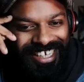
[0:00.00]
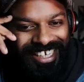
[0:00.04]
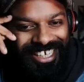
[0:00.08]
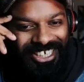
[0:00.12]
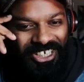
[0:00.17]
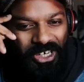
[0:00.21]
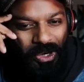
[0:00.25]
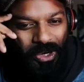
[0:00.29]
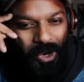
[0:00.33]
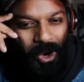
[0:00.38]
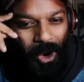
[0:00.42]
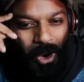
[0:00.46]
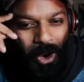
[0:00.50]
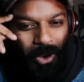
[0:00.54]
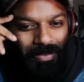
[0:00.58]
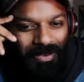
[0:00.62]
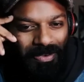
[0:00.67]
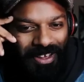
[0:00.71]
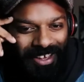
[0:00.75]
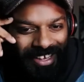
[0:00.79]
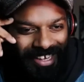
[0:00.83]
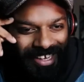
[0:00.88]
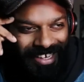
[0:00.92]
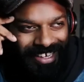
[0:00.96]
you're
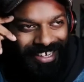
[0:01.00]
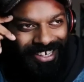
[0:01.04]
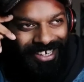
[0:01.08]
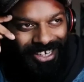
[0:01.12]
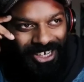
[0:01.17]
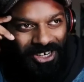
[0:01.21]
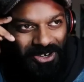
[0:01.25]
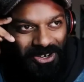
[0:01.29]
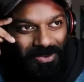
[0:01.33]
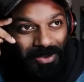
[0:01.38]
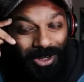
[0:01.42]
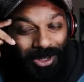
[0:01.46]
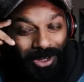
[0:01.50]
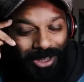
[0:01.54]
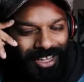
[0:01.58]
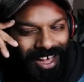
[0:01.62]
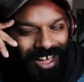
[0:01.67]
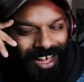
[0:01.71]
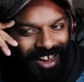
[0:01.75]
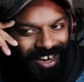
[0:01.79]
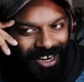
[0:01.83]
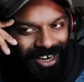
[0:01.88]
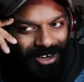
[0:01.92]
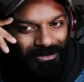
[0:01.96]
hoping will
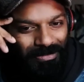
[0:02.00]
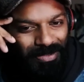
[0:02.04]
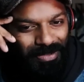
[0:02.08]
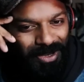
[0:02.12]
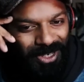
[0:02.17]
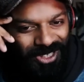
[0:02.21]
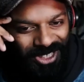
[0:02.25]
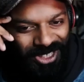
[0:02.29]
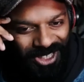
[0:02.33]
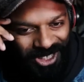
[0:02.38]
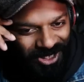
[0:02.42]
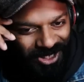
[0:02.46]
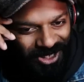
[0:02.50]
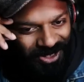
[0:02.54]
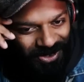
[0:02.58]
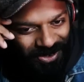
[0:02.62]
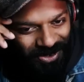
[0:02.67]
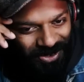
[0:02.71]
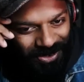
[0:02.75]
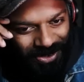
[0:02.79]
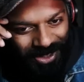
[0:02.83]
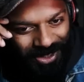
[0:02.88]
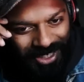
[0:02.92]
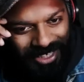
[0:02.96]
then put you
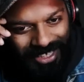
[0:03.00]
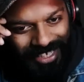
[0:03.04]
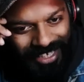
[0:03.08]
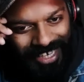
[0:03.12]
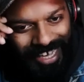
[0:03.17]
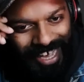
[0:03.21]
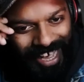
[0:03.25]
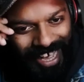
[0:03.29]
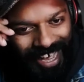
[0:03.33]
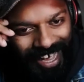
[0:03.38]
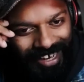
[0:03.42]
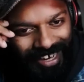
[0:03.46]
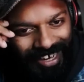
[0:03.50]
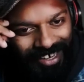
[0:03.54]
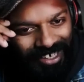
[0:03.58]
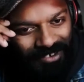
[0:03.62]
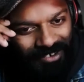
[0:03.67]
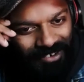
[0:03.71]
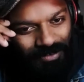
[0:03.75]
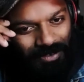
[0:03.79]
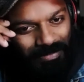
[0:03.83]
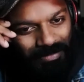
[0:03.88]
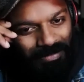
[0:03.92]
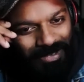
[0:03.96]
at a
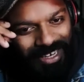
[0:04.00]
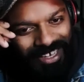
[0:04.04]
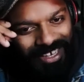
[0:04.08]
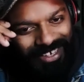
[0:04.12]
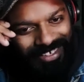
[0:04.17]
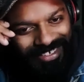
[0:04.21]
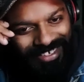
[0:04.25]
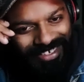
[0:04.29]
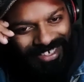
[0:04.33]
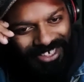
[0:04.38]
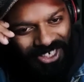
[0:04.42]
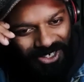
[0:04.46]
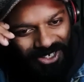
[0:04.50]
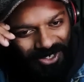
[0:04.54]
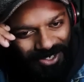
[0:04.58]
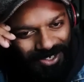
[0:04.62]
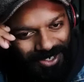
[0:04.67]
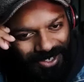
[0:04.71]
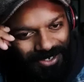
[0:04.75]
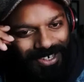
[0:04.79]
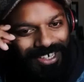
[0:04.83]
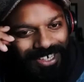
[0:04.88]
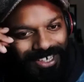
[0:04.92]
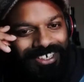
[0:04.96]
different place in your
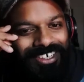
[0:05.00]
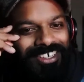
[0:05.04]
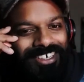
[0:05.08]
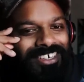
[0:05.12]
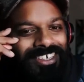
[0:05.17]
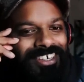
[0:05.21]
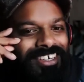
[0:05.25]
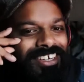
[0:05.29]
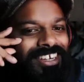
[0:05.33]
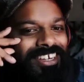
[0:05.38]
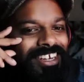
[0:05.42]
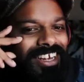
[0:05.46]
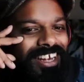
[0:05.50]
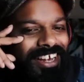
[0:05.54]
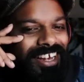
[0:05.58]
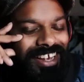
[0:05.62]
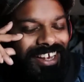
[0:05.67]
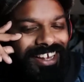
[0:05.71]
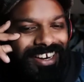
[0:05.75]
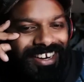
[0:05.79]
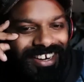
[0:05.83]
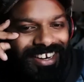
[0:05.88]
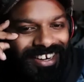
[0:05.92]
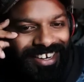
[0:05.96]
career.
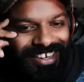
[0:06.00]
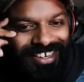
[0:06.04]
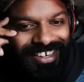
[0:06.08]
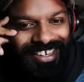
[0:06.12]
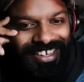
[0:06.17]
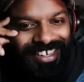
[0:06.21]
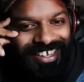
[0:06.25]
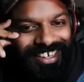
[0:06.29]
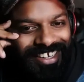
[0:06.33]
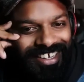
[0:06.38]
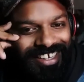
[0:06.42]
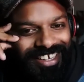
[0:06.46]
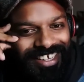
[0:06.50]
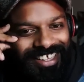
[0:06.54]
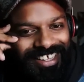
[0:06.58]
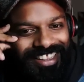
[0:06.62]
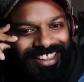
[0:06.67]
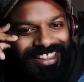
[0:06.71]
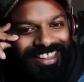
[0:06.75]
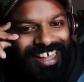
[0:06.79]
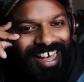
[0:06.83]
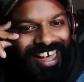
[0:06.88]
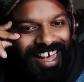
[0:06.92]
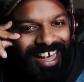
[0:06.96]
And
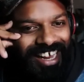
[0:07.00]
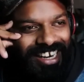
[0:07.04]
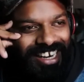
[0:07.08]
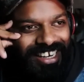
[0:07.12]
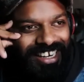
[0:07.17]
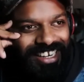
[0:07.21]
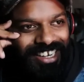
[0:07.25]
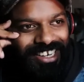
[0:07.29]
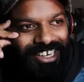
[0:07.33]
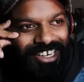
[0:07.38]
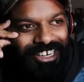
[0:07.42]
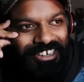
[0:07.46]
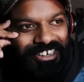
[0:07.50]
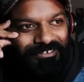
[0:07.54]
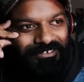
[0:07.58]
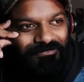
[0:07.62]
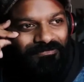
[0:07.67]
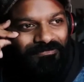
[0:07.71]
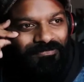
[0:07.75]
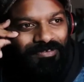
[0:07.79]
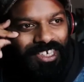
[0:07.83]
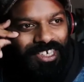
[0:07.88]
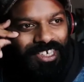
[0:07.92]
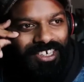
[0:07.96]
that
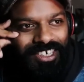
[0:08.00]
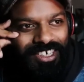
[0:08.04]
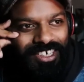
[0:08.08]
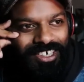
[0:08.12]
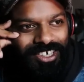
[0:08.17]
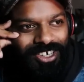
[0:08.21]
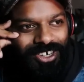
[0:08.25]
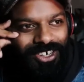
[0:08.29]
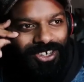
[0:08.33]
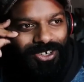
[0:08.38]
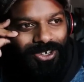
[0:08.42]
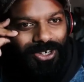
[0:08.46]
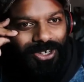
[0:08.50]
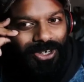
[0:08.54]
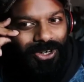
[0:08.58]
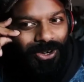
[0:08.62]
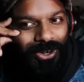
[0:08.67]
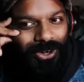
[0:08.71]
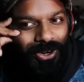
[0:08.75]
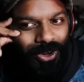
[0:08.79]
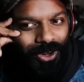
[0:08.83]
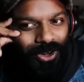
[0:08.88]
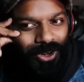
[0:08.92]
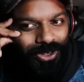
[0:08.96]
fear
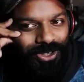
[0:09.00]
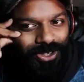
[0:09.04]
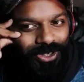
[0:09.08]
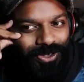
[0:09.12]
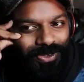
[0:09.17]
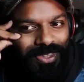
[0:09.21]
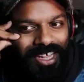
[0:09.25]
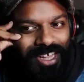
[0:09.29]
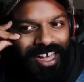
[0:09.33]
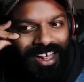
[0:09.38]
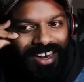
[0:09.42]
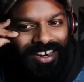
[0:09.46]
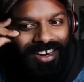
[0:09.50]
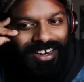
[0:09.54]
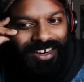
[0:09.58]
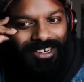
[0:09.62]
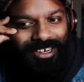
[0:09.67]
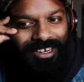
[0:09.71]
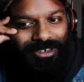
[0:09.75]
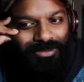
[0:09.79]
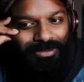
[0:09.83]
also then